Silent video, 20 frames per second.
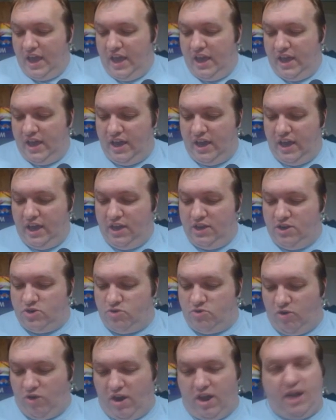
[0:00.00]
He
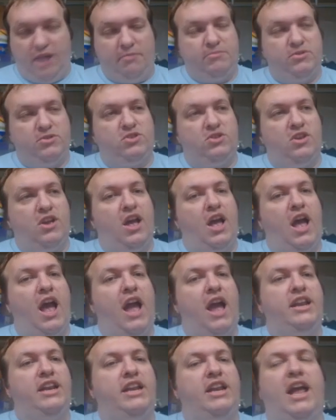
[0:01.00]
drops.
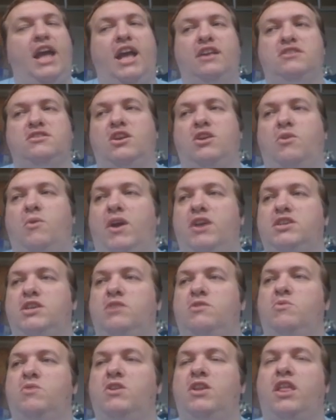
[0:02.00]
I need to ask a question.
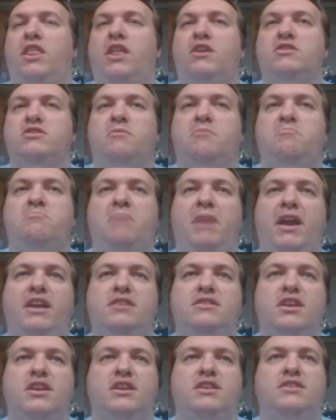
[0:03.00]
When there's a
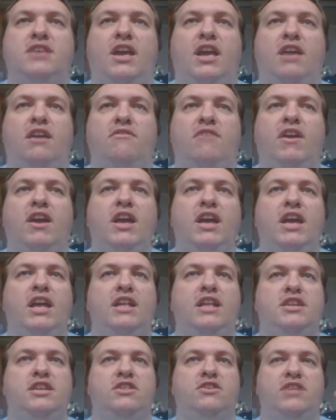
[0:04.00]
basic save,
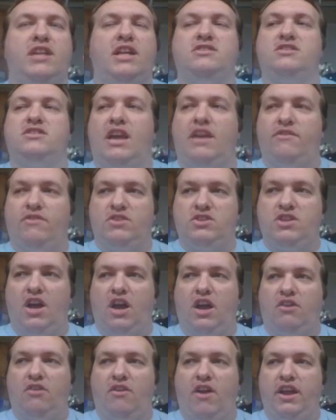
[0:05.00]
it's either that's save or
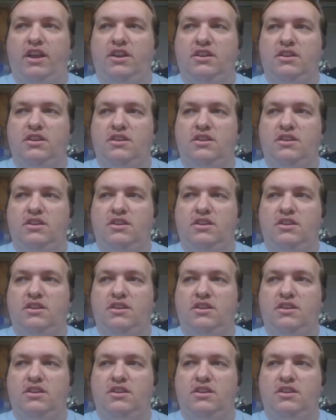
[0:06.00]
suck, right?